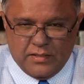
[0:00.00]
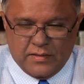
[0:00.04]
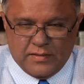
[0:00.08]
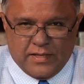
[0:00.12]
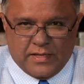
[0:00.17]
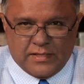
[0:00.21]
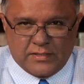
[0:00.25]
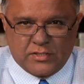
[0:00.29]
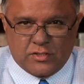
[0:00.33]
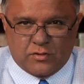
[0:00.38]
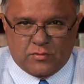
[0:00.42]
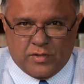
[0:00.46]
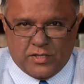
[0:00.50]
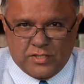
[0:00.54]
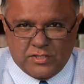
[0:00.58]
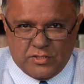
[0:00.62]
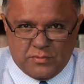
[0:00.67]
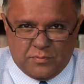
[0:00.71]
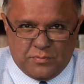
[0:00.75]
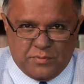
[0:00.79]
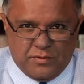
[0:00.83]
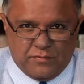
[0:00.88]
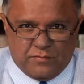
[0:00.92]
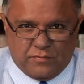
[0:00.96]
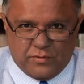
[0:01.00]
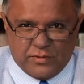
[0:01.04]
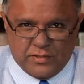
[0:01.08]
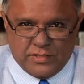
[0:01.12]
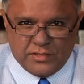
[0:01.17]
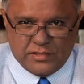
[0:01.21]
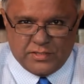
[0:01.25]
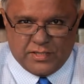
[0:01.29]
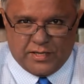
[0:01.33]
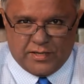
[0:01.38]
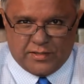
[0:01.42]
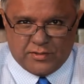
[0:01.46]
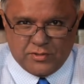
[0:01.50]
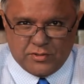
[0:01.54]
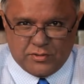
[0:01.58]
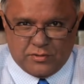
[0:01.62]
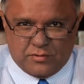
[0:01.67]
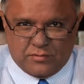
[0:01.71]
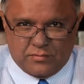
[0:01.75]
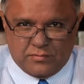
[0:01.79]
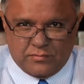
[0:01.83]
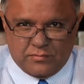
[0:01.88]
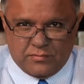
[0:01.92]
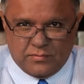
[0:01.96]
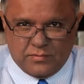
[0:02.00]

That's a recipe for disaster.